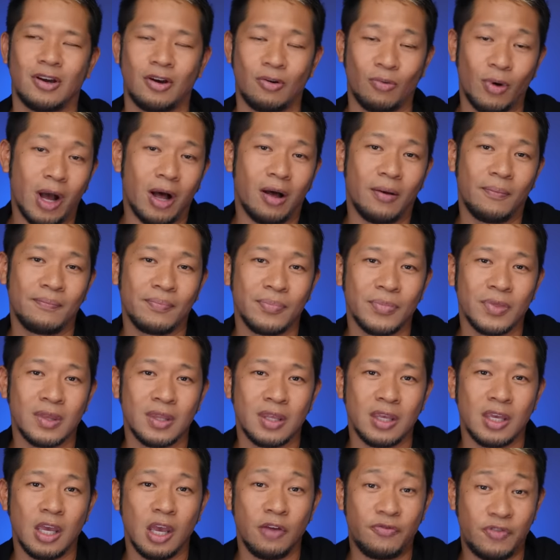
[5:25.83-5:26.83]
Well,
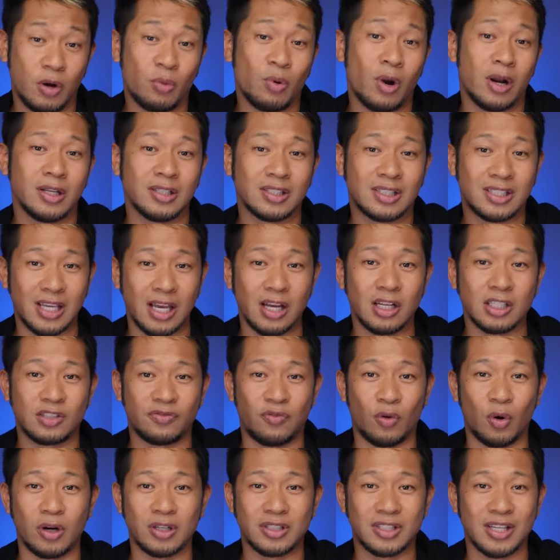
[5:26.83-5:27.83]
if you're running
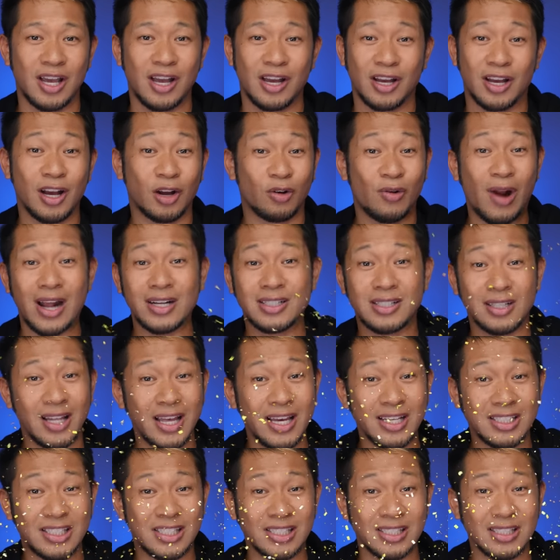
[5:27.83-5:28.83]
Salesforce,
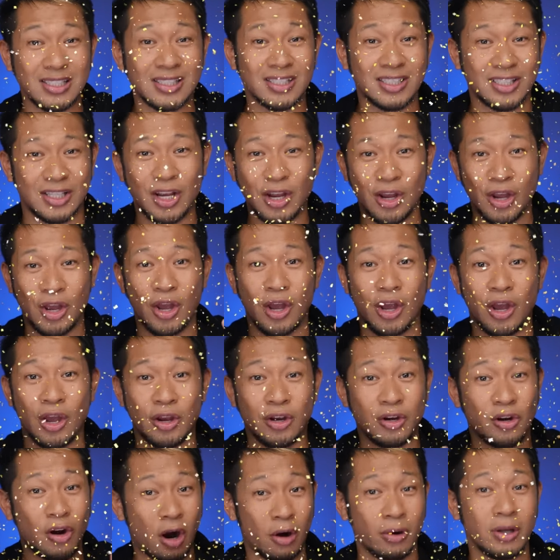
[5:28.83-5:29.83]
congratulations,
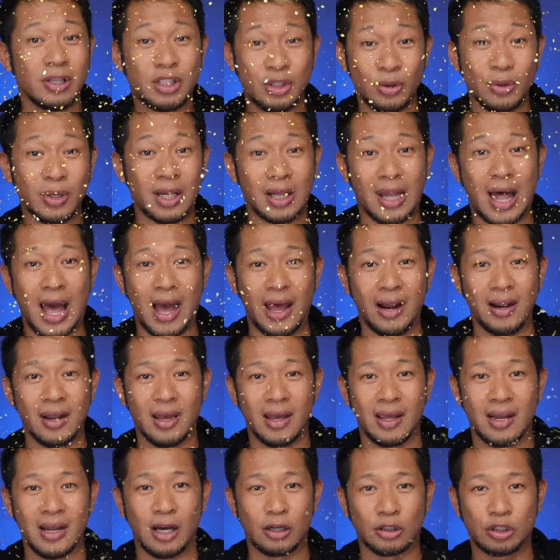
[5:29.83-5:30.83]
you're already doing a lot.
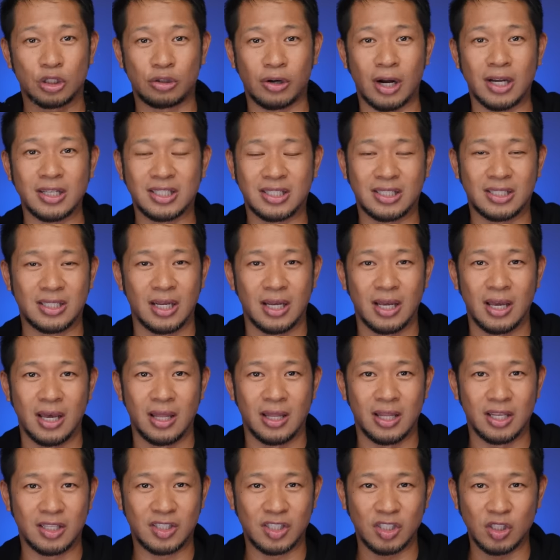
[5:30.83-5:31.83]
Now trust,
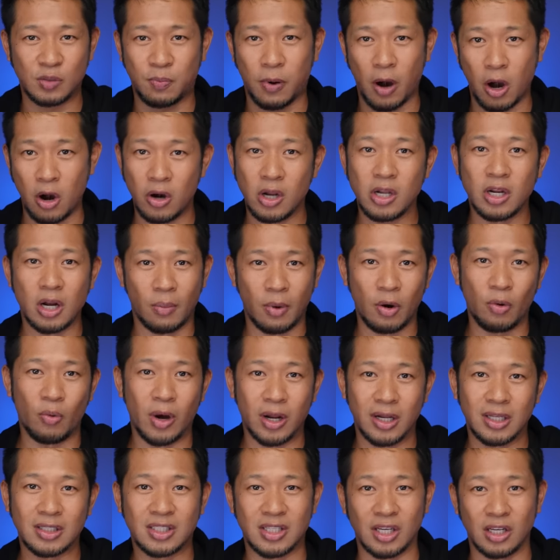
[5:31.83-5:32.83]
this is priority number
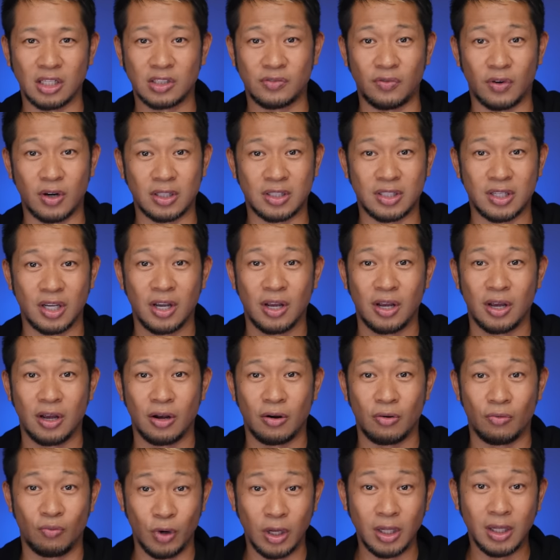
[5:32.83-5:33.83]
1 at Salesforce.
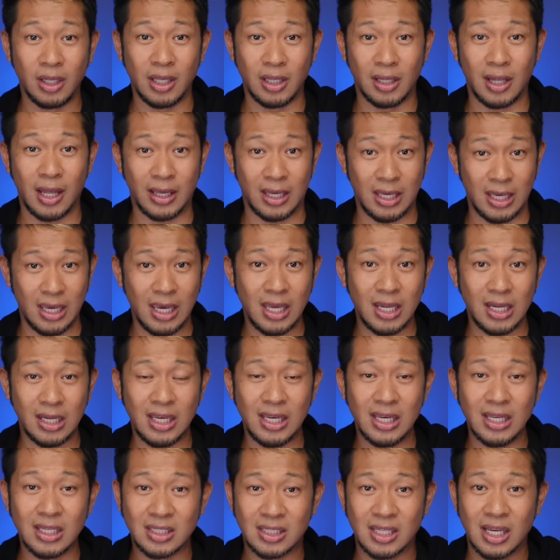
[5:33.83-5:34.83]
Really, like, it
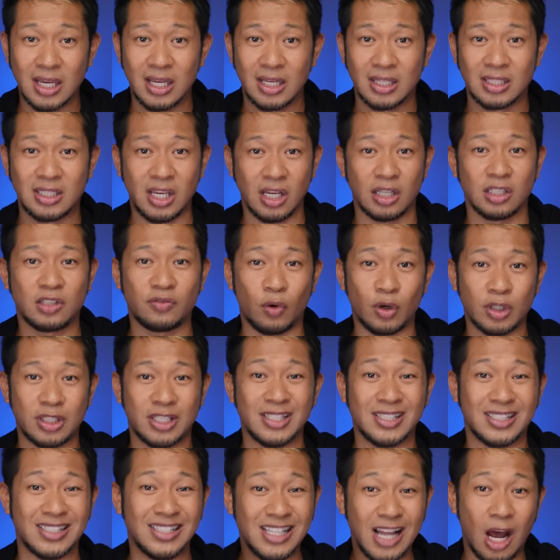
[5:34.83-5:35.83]
is
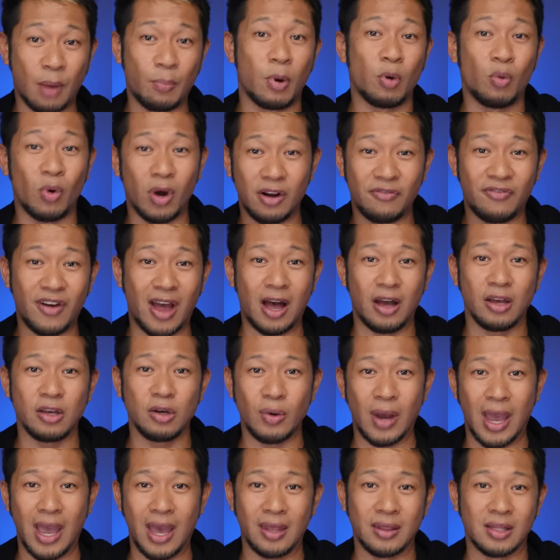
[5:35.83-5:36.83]
Salesforce's number 1
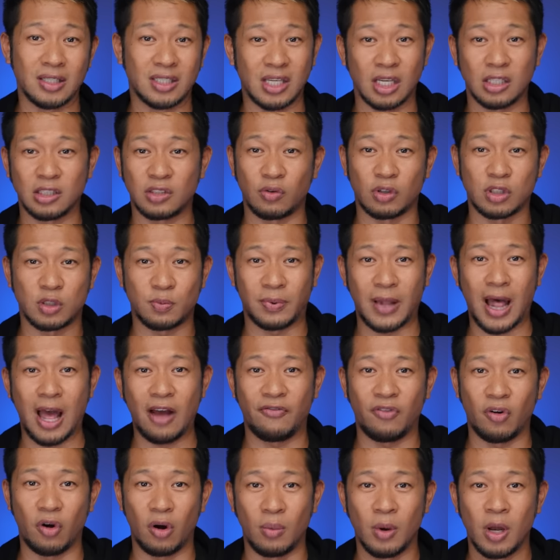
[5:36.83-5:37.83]
value, and the Salesforce
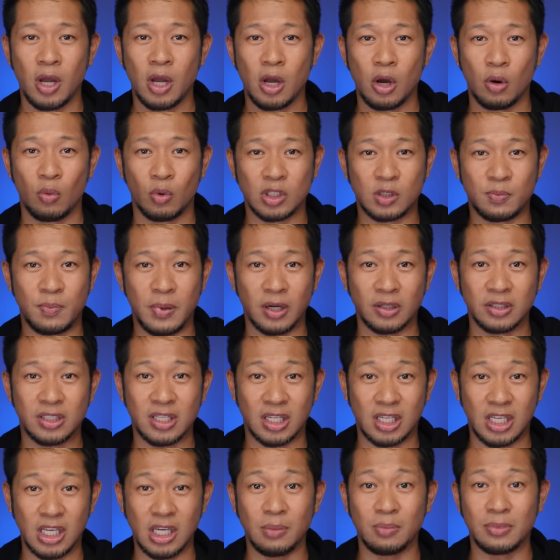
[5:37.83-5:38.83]
platform was built
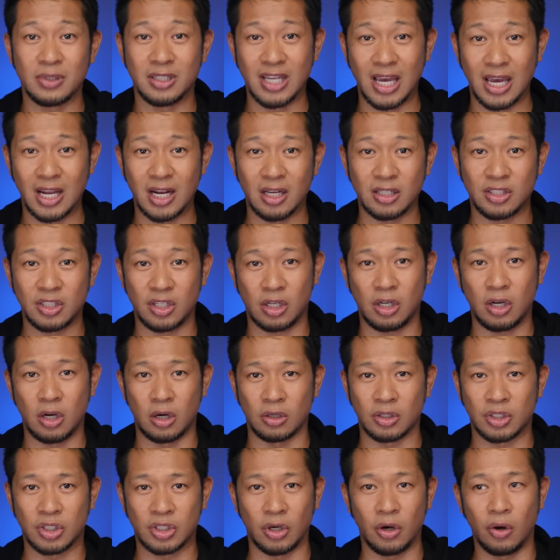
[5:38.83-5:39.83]
to keep data
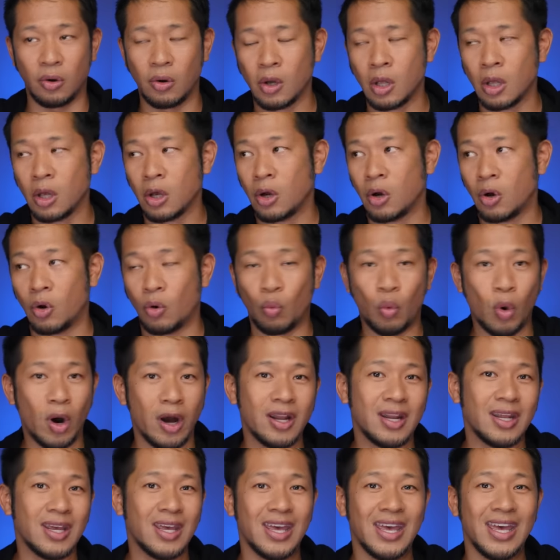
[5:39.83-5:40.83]
secure. So
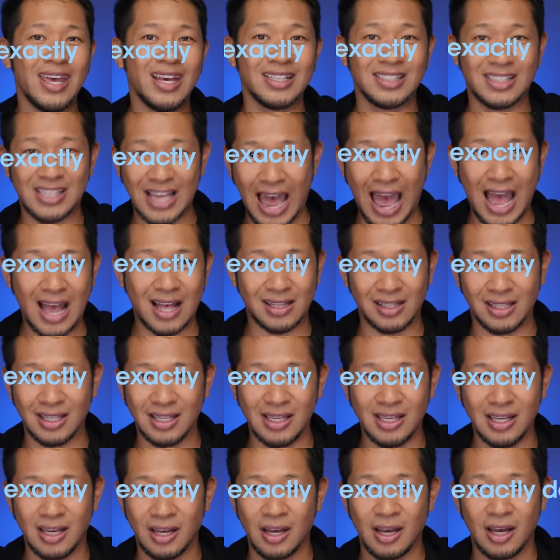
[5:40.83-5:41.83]
what
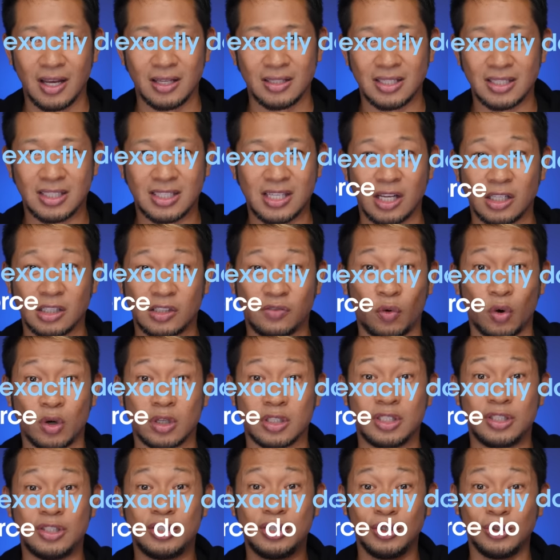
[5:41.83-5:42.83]
exactly does
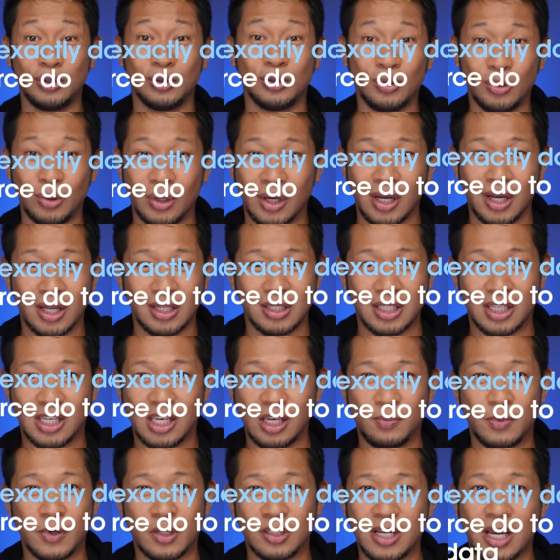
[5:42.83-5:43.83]
Salesforce do to
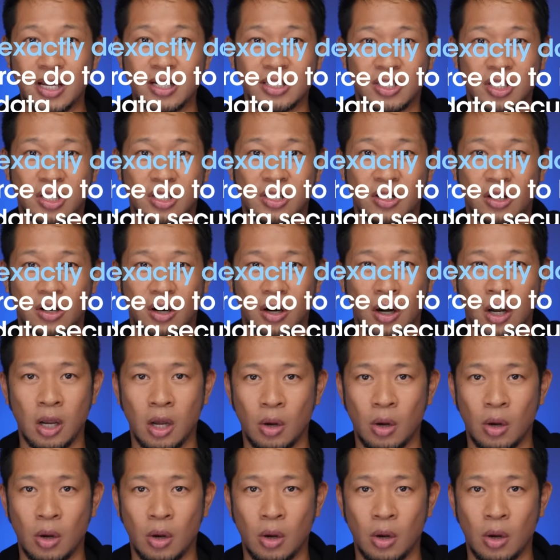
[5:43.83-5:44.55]
keep your data secure?